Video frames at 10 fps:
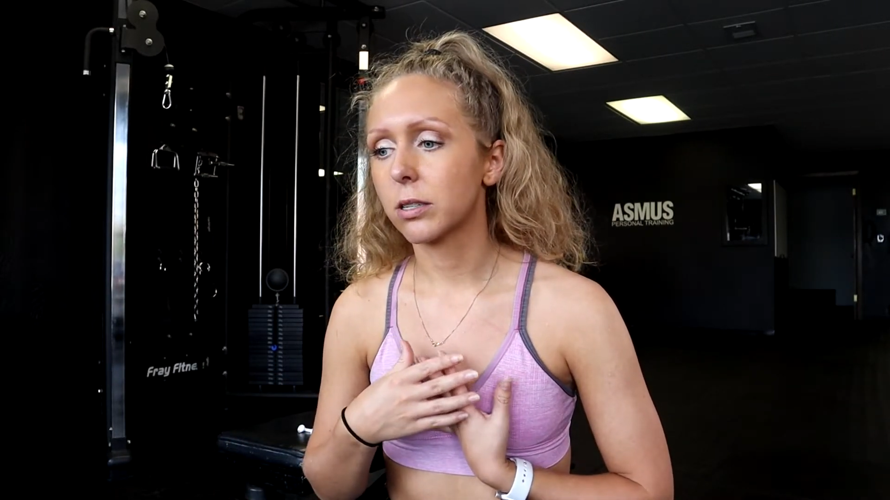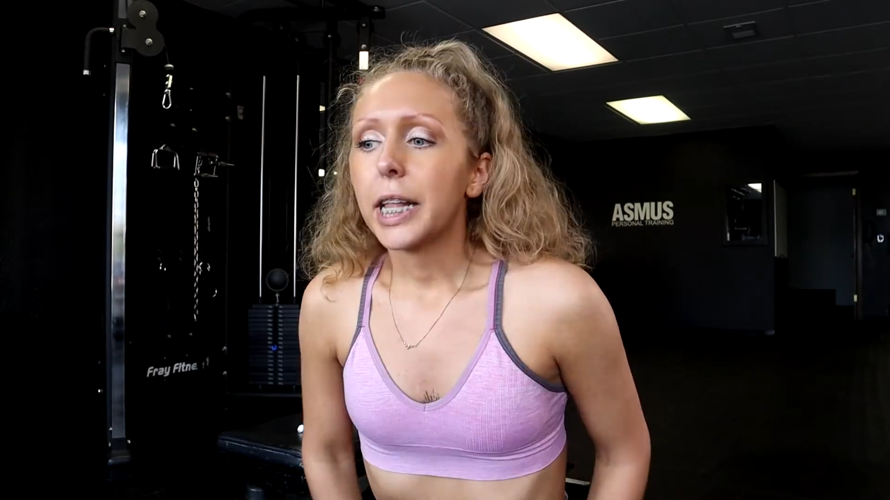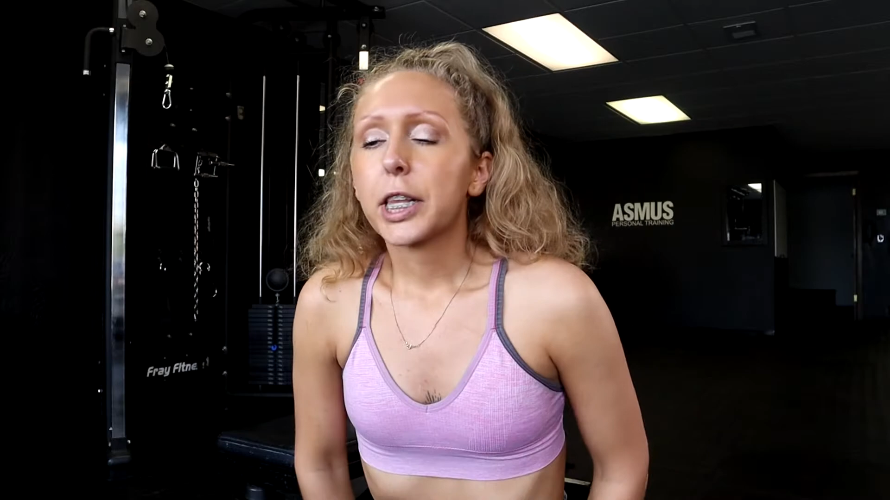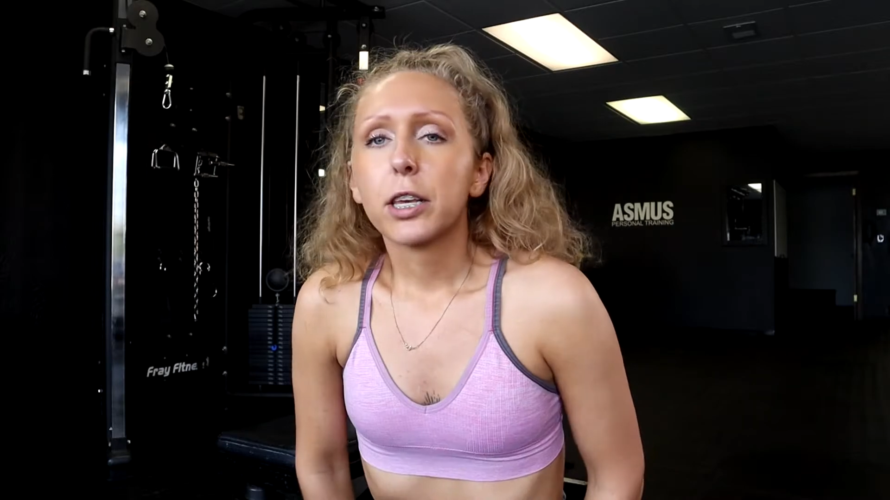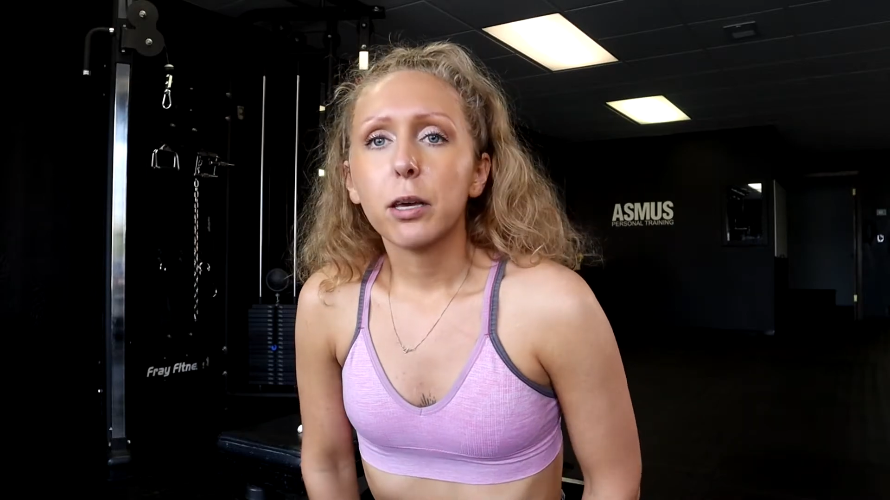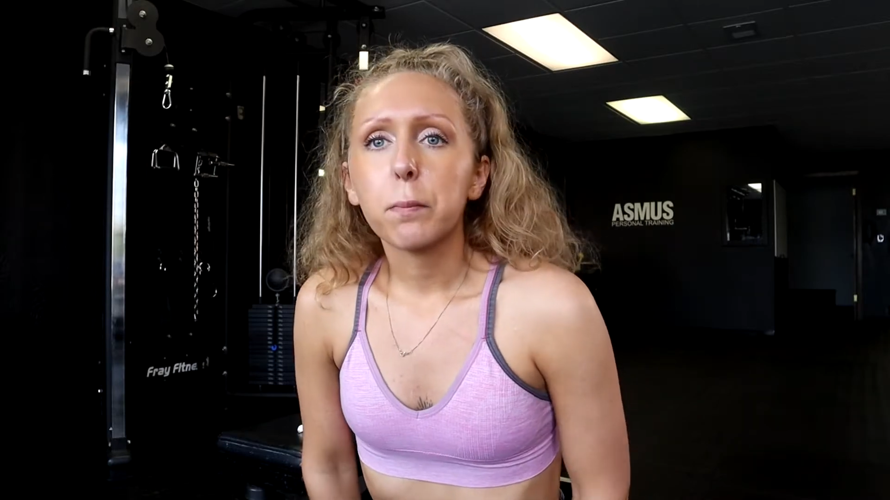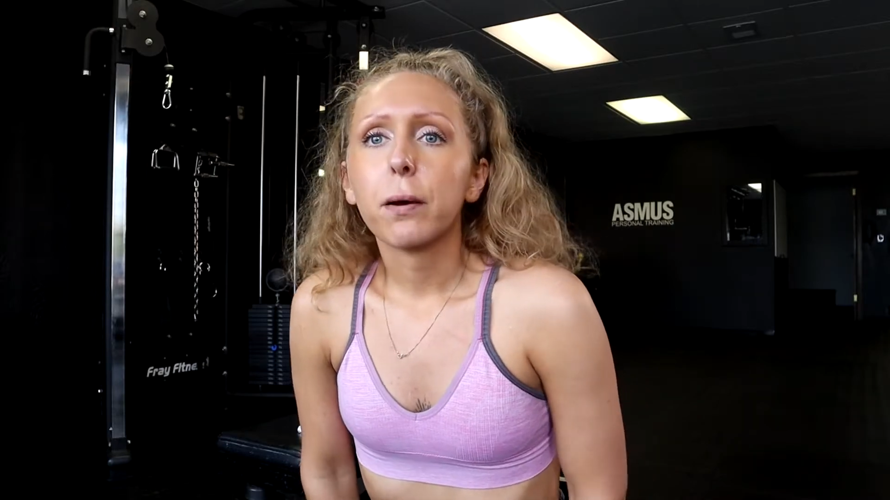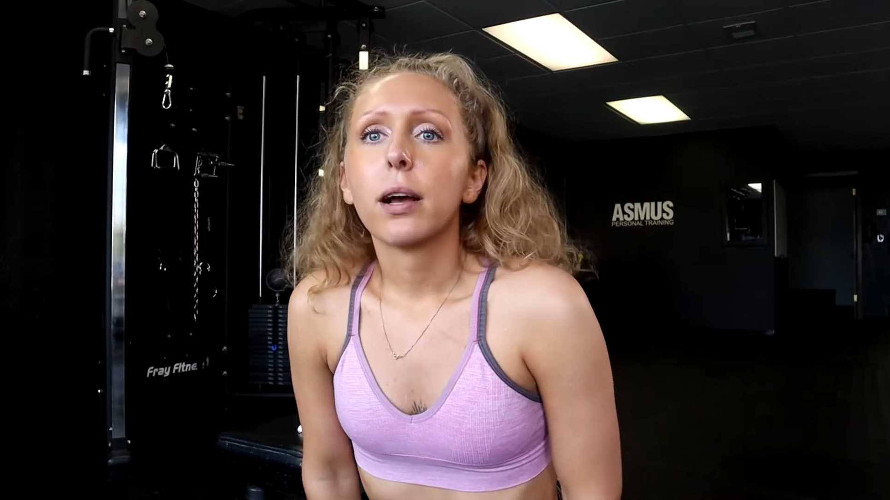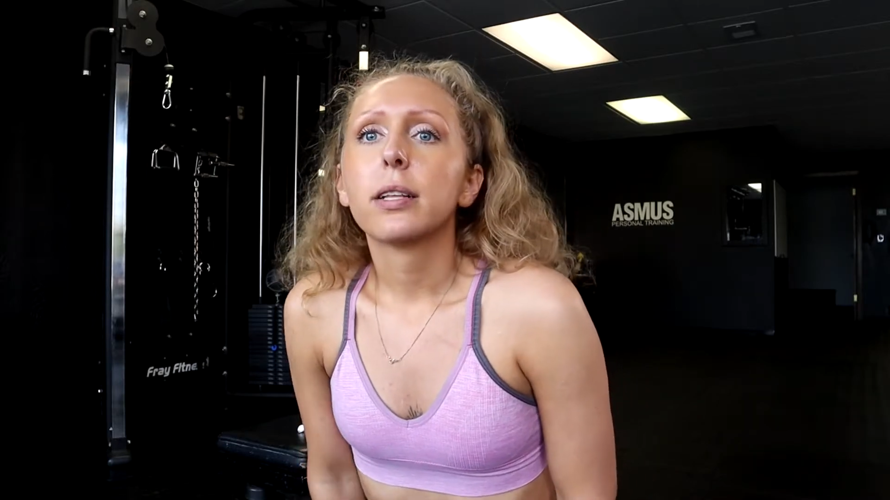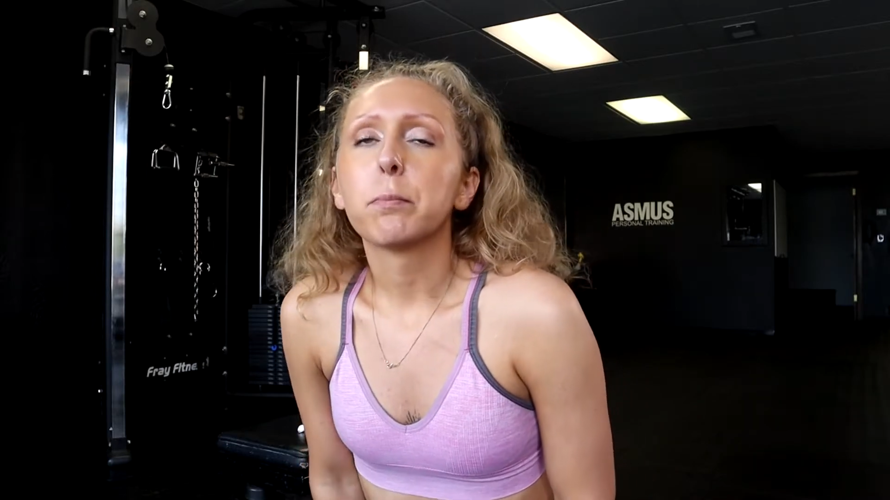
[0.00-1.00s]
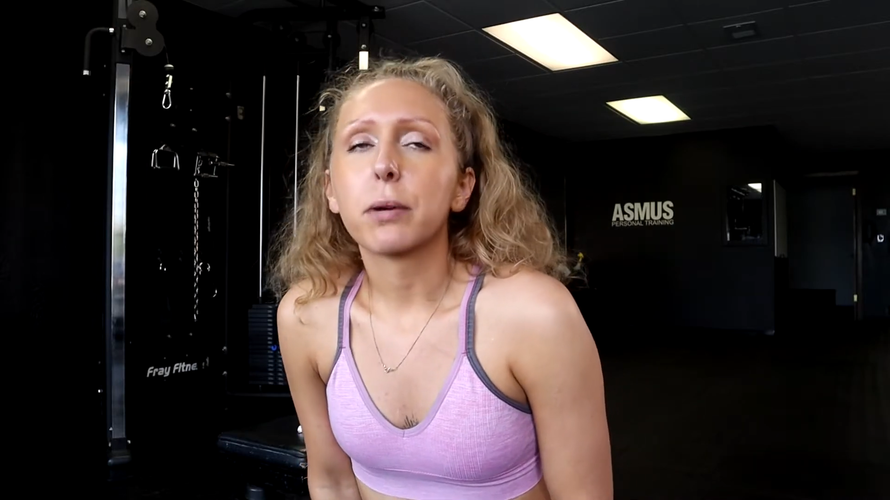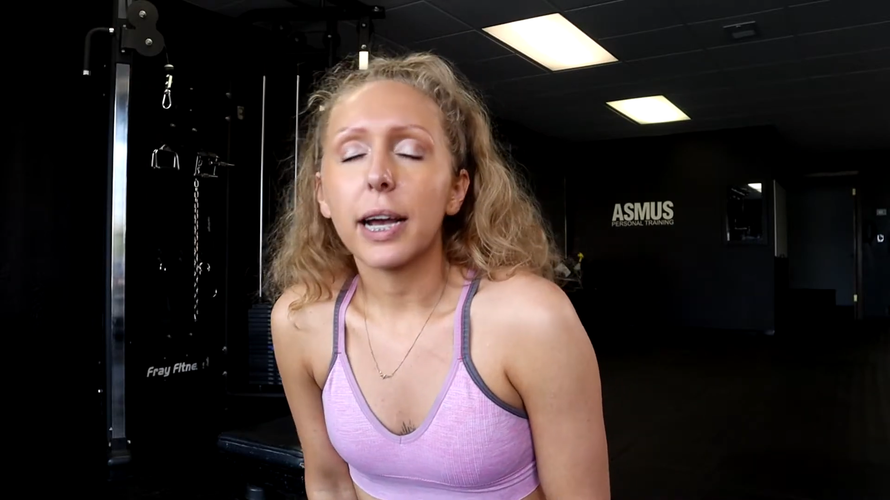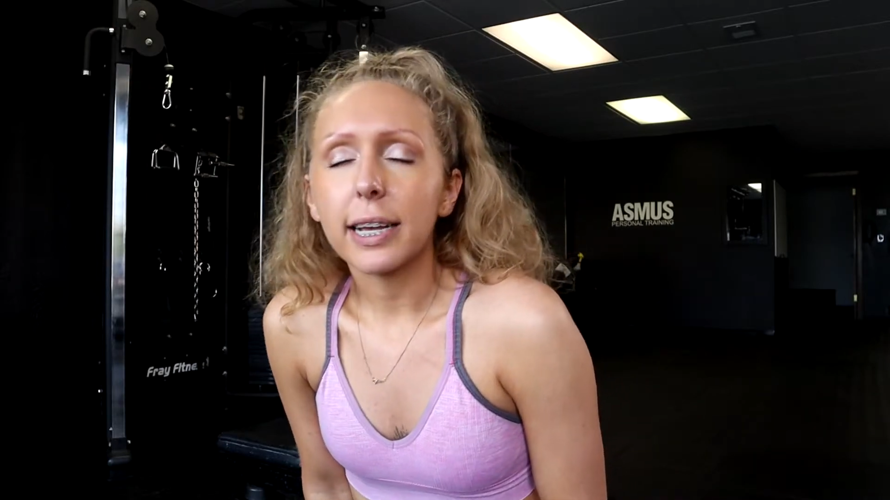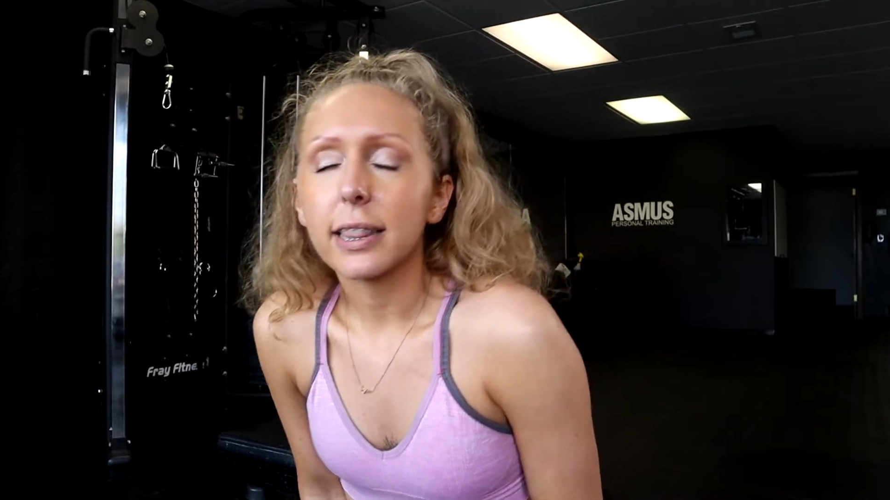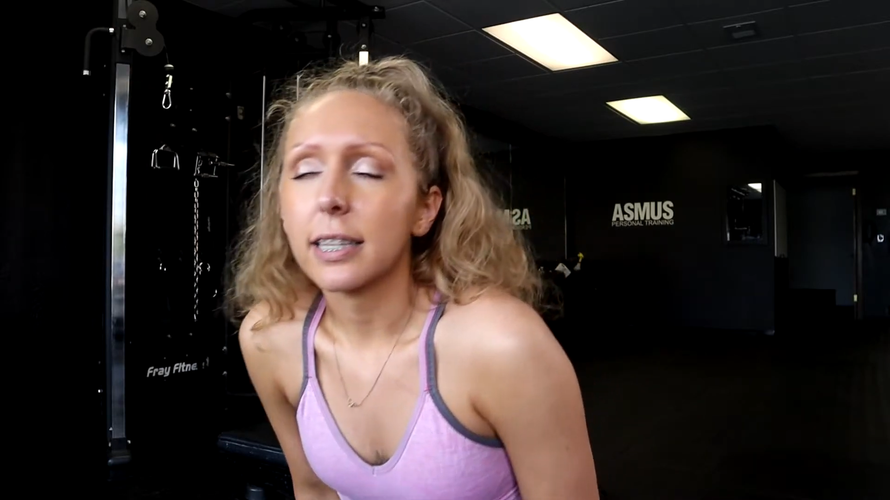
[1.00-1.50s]
And tip number
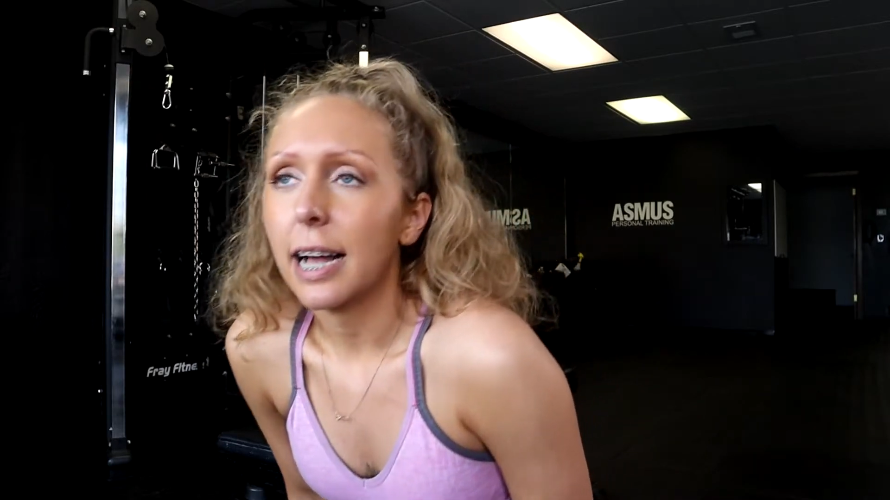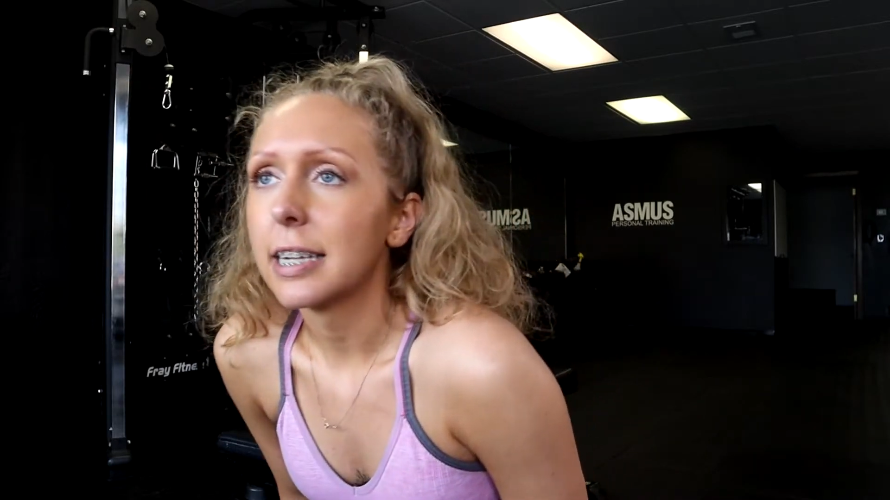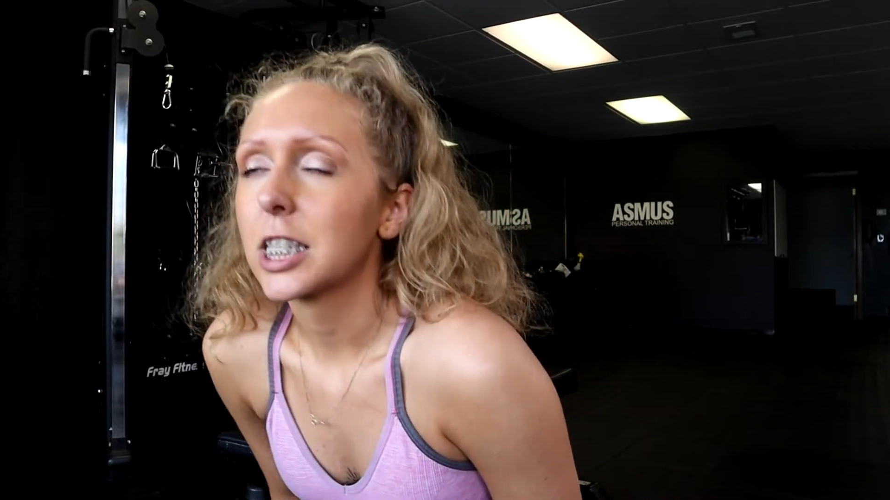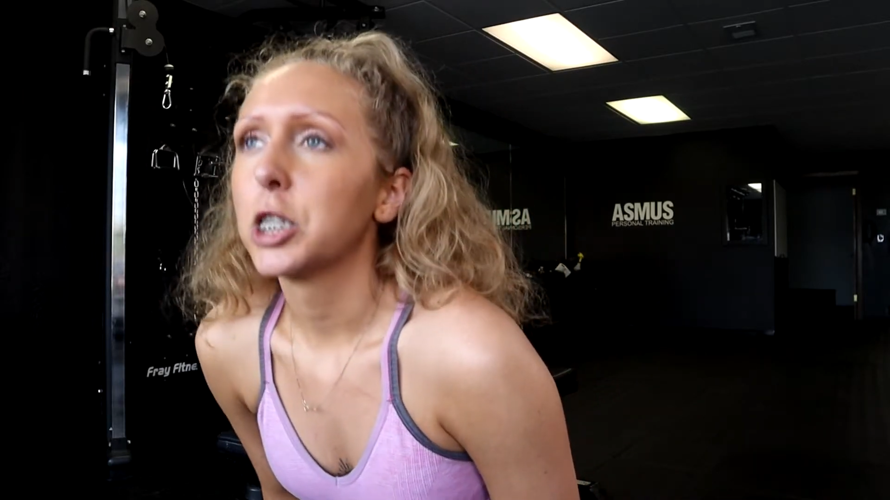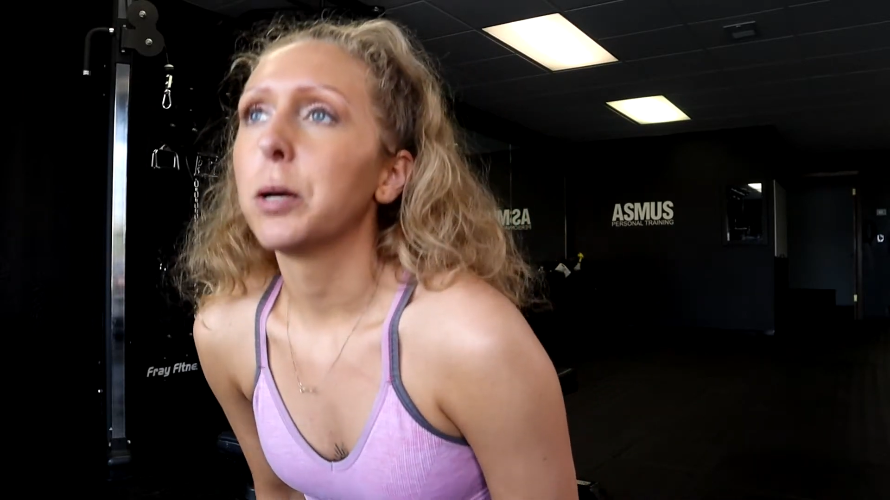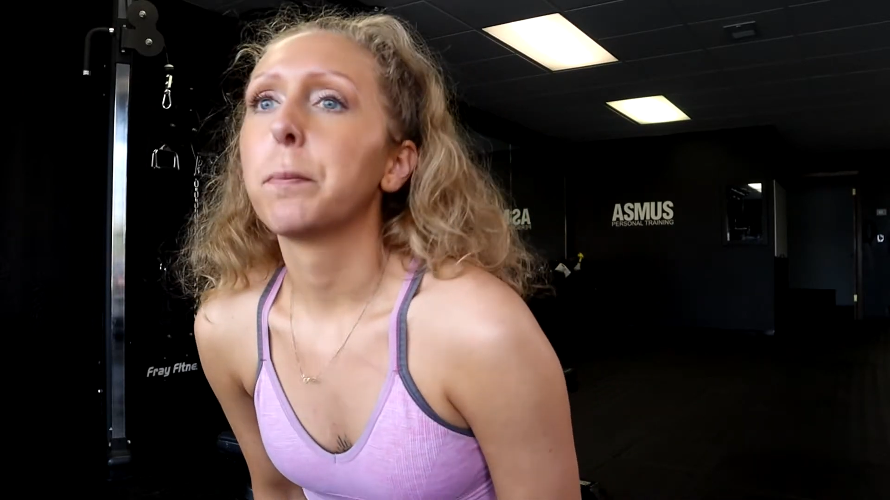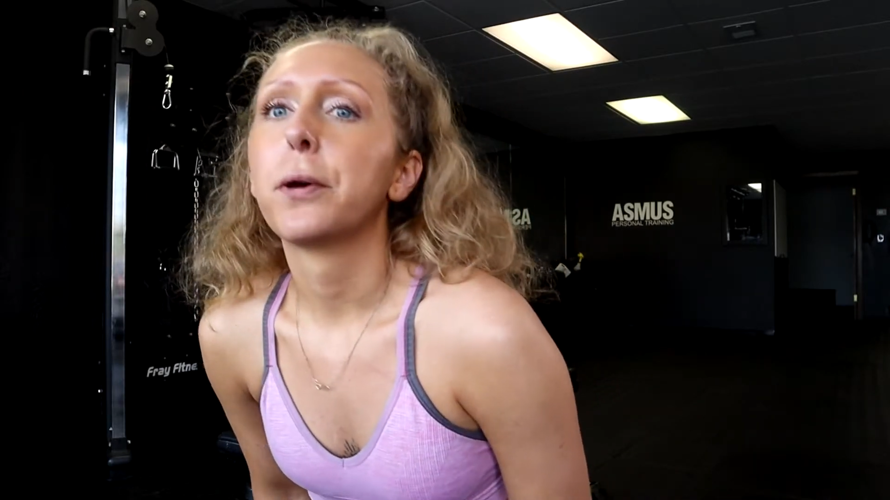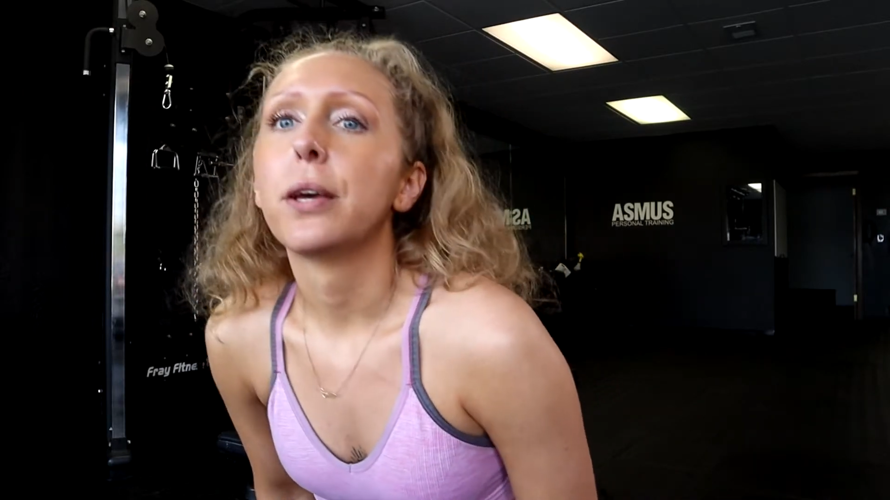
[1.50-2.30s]
8, the last tip,